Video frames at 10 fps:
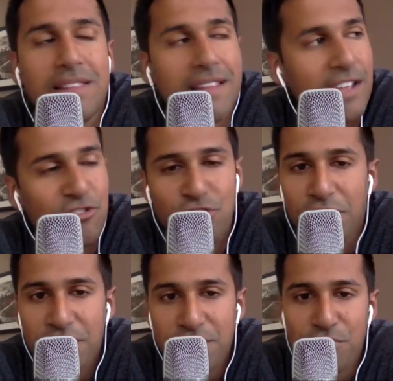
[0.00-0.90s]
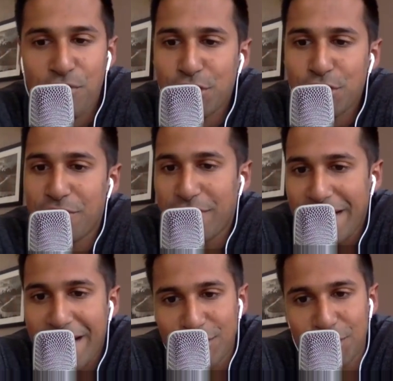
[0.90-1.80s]
engineering's version of
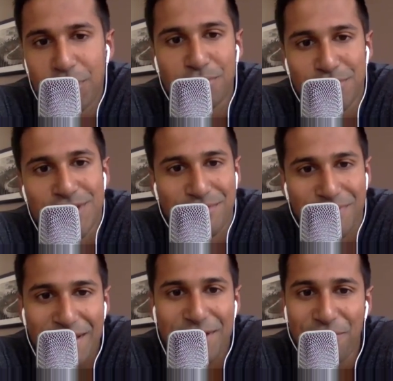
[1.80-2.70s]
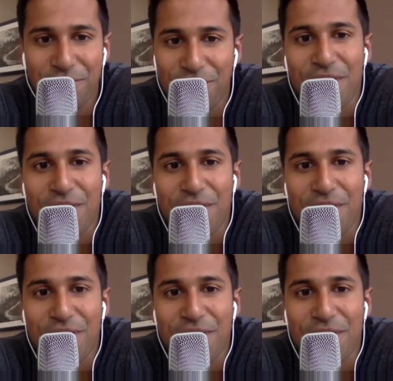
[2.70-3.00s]
Indiana Jones. Like you're